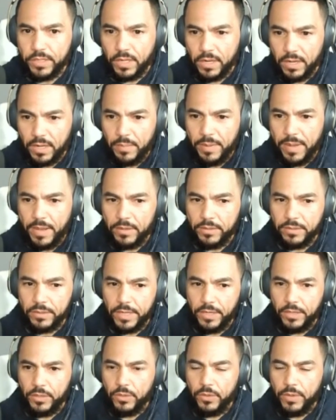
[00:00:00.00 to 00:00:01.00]
Clubhouse
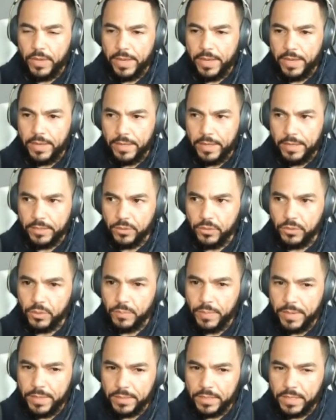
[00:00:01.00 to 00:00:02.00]
and as you
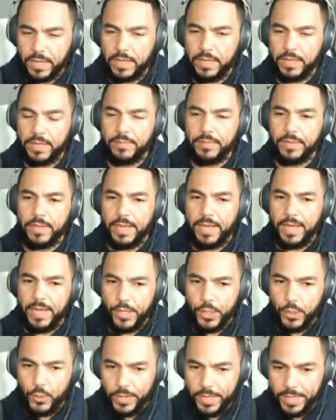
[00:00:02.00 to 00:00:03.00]
spend time
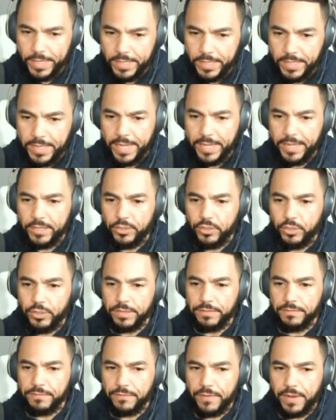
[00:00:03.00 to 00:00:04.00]
and you engage, you
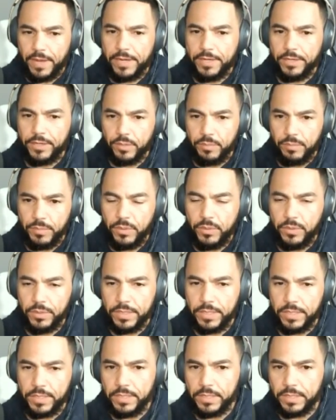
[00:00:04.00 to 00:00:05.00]
can find
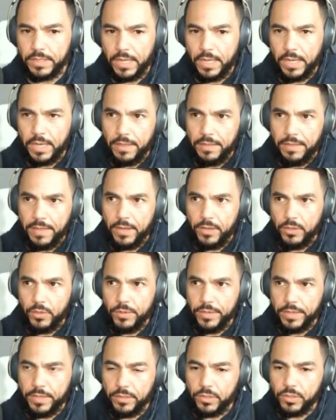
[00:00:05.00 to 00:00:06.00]
communities that
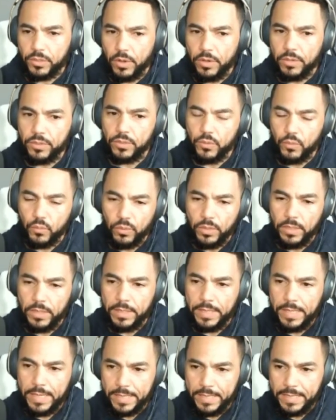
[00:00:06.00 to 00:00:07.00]
you can start to
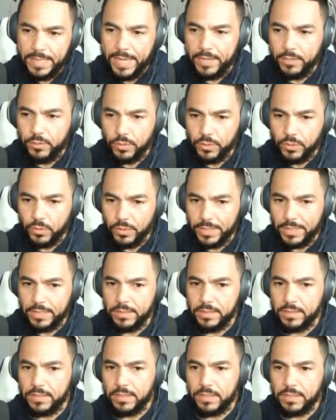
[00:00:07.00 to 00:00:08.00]
really engage with on a
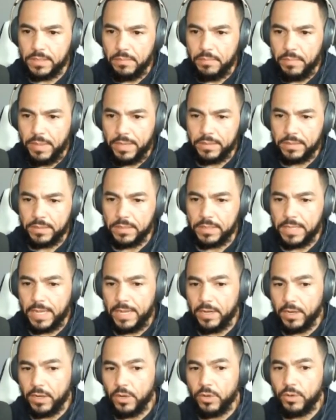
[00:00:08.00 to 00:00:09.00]
consistent basis
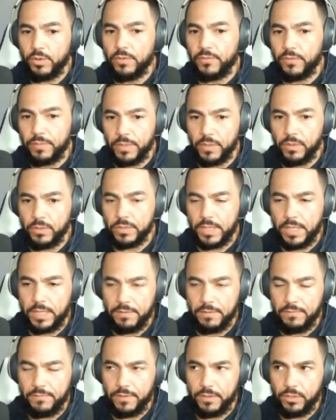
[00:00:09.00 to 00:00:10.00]
and learn from those
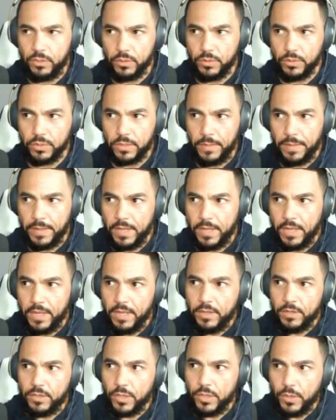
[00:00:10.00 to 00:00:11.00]
individuals.
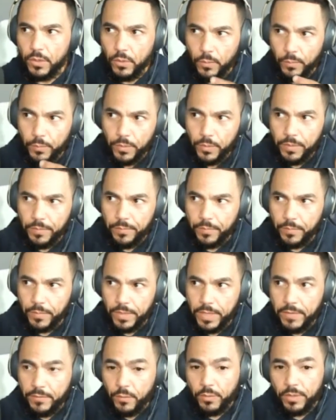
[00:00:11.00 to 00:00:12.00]
So
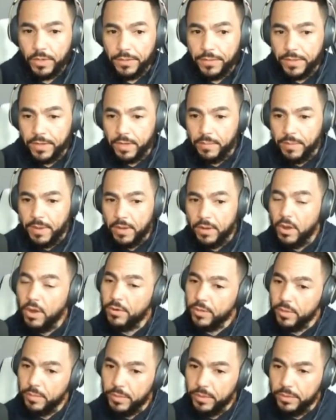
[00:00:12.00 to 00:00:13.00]
even when I think about our
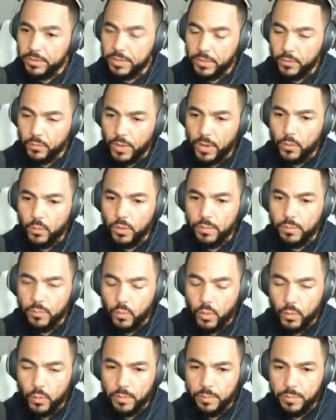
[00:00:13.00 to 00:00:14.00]
community, right,
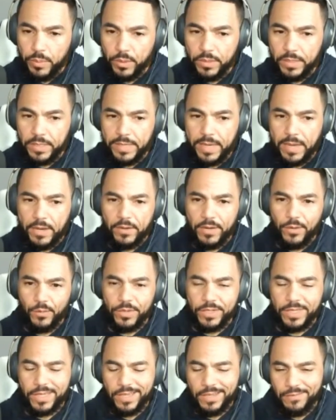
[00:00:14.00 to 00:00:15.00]
what we're building out, and
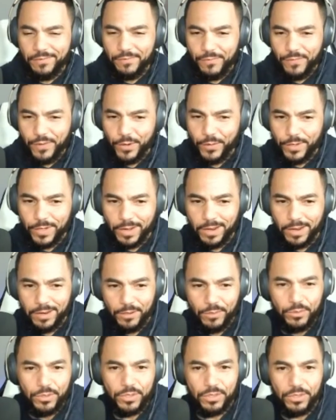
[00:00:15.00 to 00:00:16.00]
we're getting very
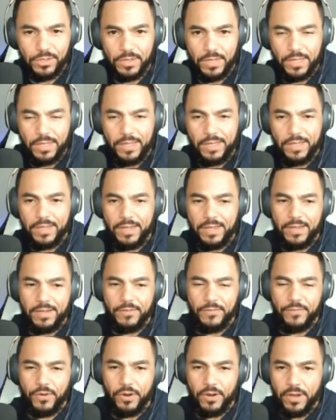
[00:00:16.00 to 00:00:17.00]
close for
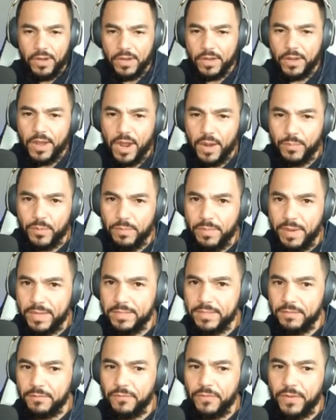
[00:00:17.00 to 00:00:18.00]
our
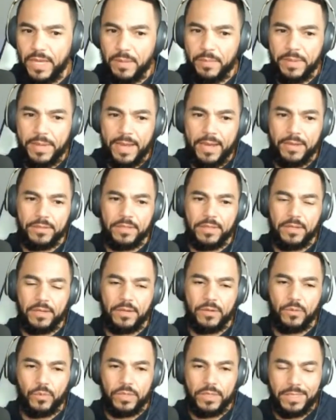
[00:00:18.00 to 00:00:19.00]
uncompromising family out
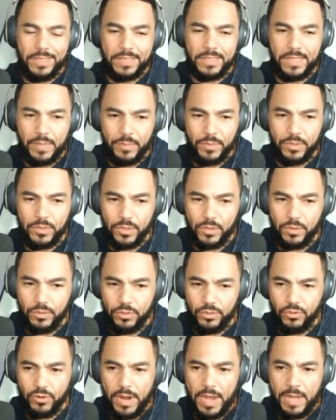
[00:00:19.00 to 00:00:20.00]
there. When this
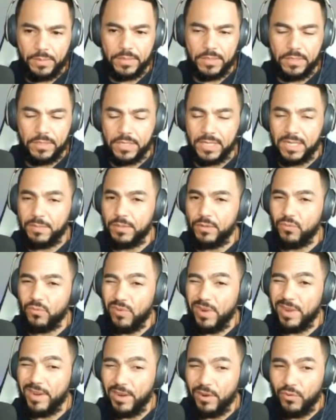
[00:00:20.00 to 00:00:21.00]
episode drops, it's going to be
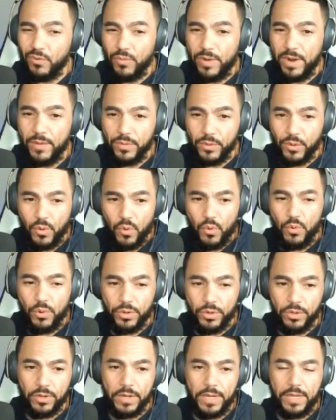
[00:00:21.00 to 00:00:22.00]
right around the
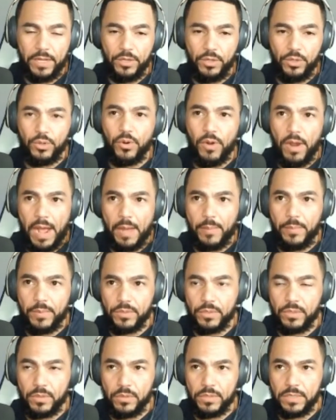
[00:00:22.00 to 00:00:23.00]
corner, and your
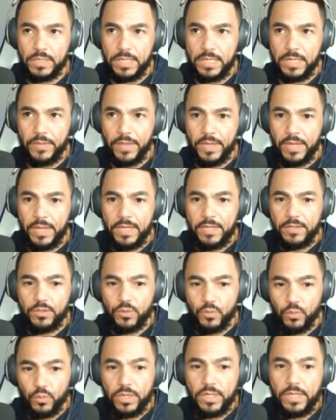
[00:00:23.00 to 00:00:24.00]
opportunity
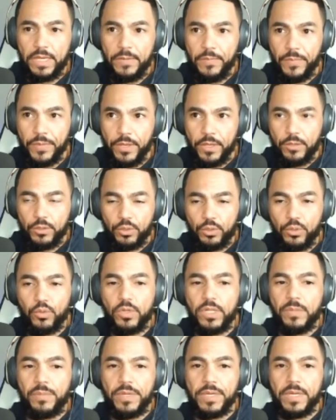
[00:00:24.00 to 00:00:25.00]
to really
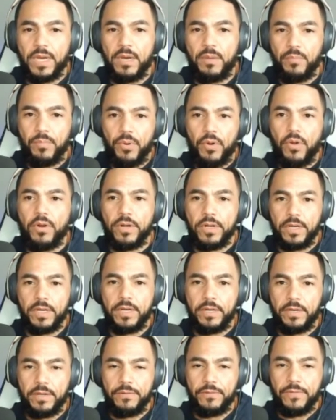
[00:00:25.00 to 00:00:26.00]
truly become part
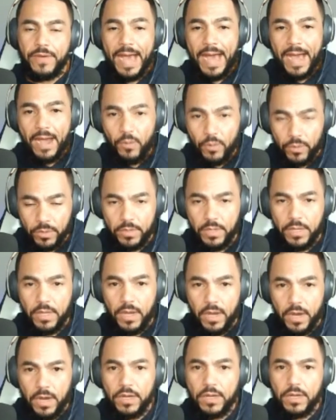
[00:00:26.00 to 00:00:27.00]
of our
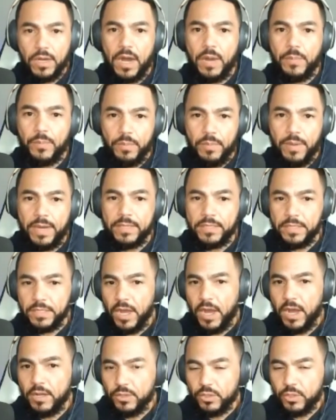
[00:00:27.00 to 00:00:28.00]
uncompromising
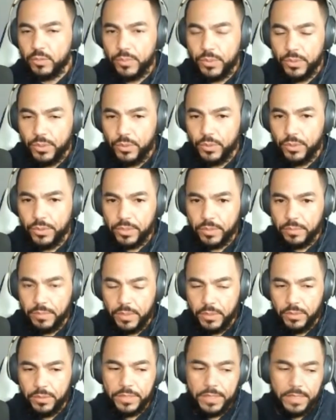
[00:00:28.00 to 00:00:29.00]
entrepreneur
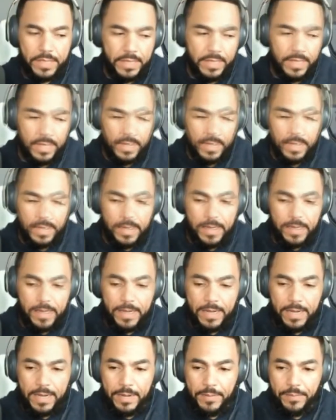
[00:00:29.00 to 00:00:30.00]
community,
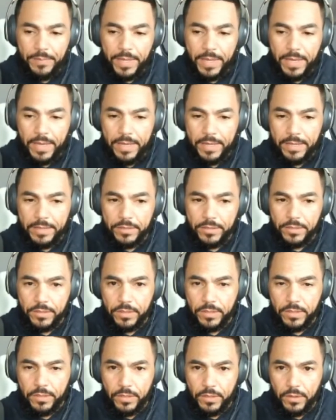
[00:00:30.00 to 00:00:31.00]

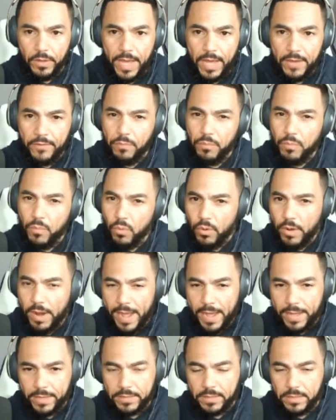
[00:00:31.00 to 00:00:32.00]
and have more
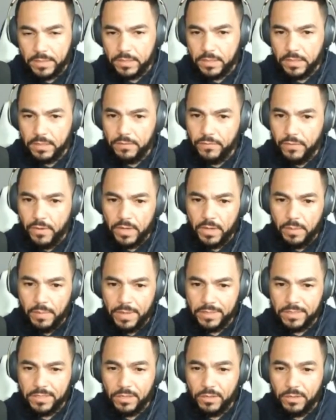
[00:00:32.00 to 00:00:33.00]
access to Devon and
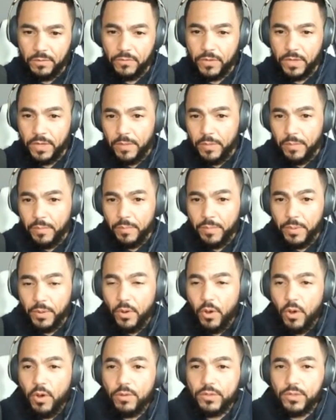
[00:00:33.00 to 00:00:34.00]
myself,
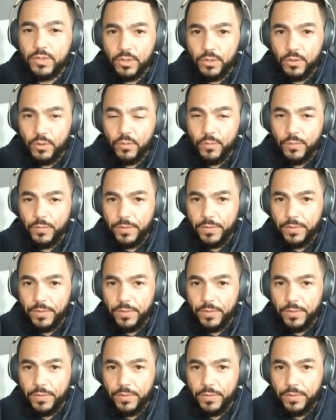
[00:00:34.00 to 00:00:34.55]
but also